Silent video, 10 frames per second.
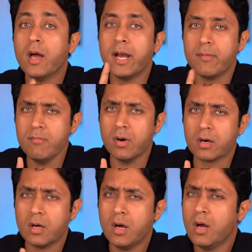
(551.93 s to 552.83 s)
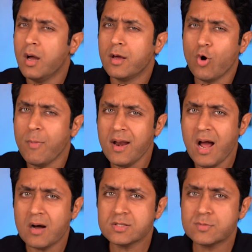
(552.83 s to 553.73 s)
And remember, no matter
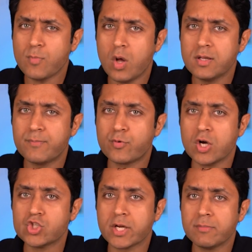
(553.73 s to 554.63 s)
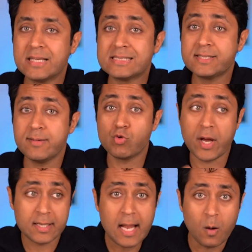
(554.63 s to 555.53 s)
how small the project may seem
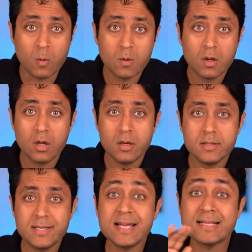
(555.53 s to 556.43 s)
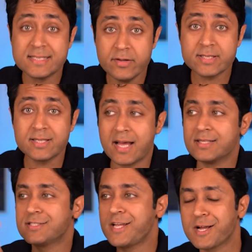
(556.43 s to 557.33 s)
right now, take it seriously
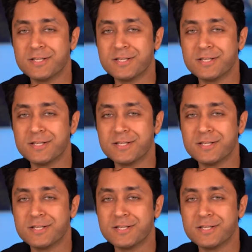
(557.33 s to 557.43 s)
and stay